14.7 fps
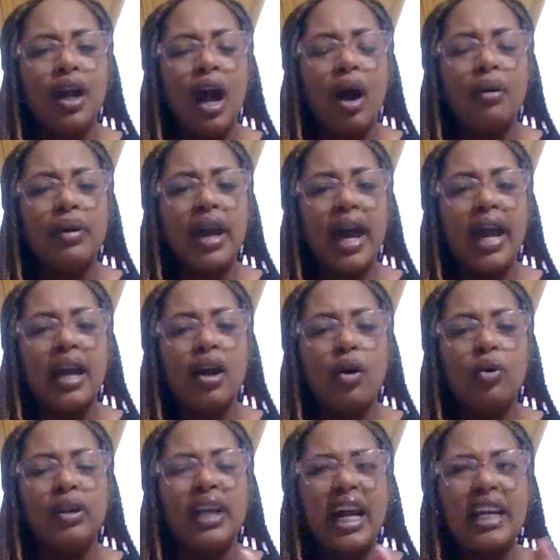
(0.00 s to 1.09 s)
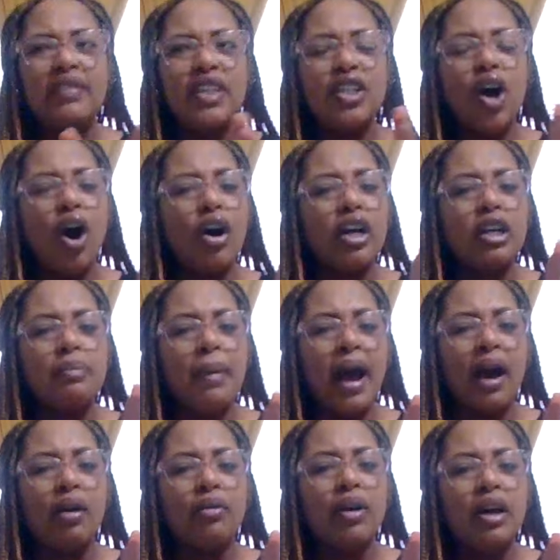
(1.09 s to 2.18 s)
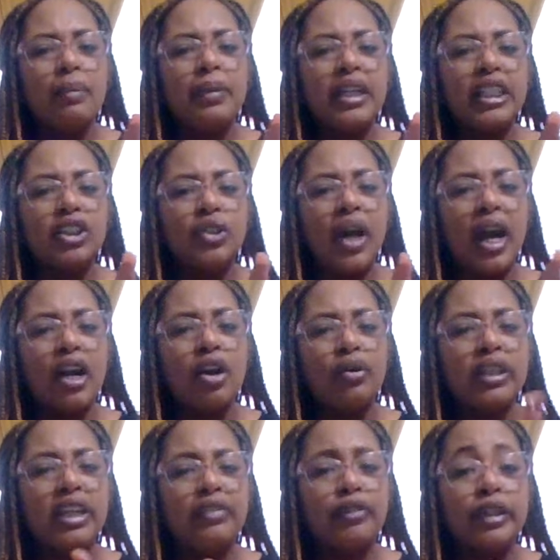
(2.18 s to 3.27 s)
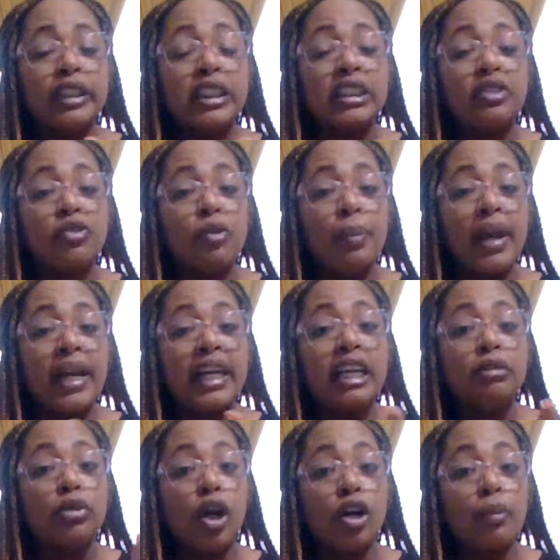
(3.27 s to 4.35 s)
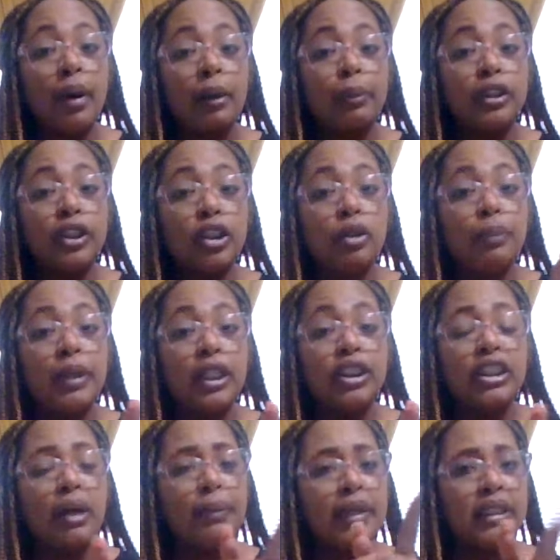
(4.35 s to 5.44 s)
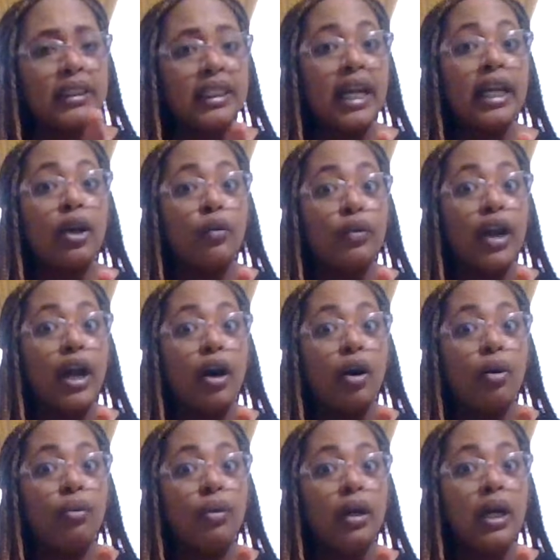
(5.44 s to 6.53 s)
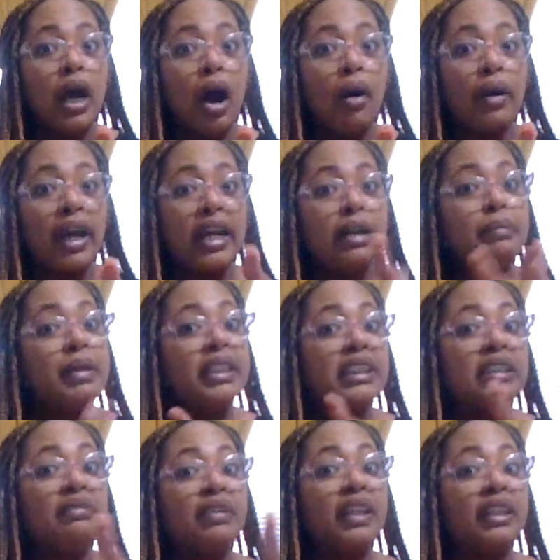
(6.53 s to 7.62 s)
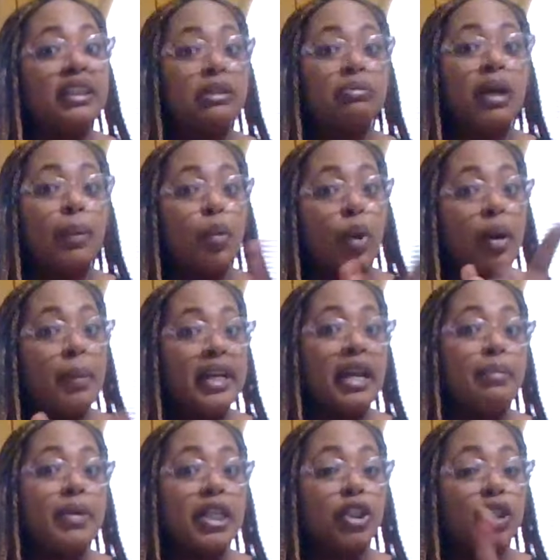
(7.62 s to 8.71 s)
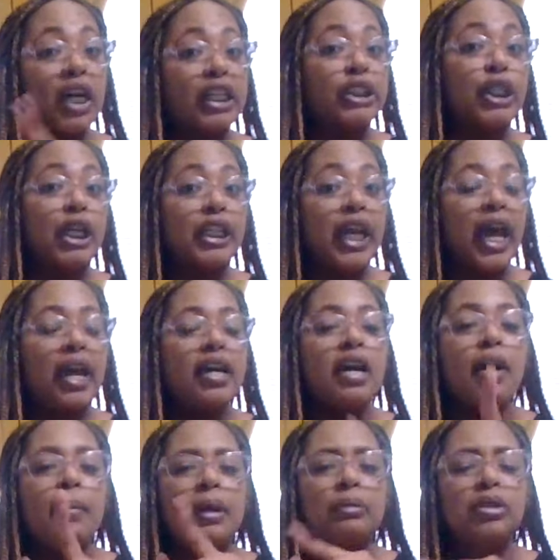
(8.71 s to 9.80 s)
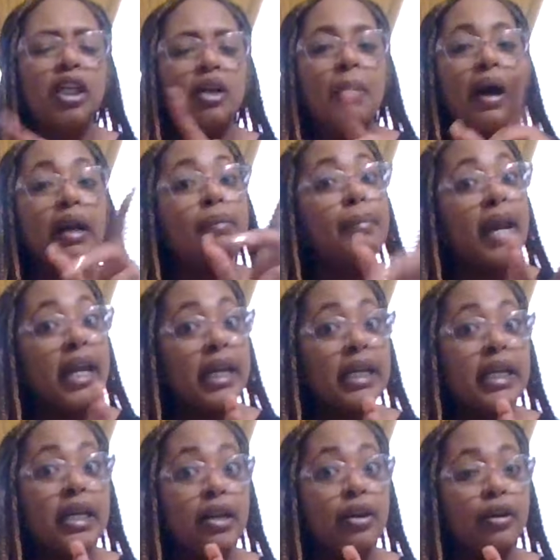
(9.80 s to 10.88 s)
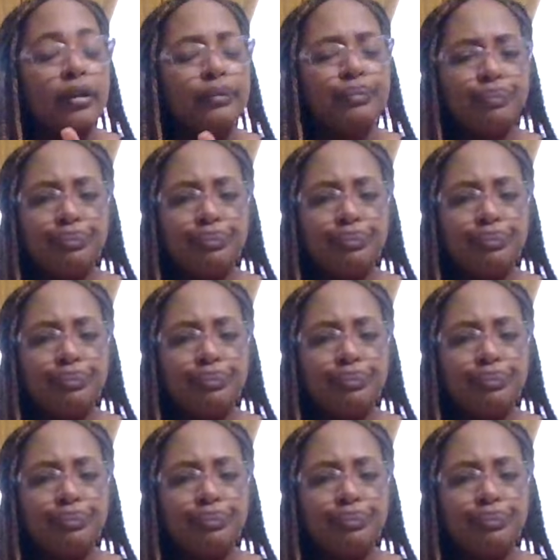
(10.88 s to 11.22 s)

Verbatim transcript: okay, or not even dogging them out, because you got to know the difference. Because if a man keep talking about a particular bitch, that means he ain't over that hoe. Okay, he means he's feeling some type of way about that bitch. You got to check that. But I'm talking about a man here.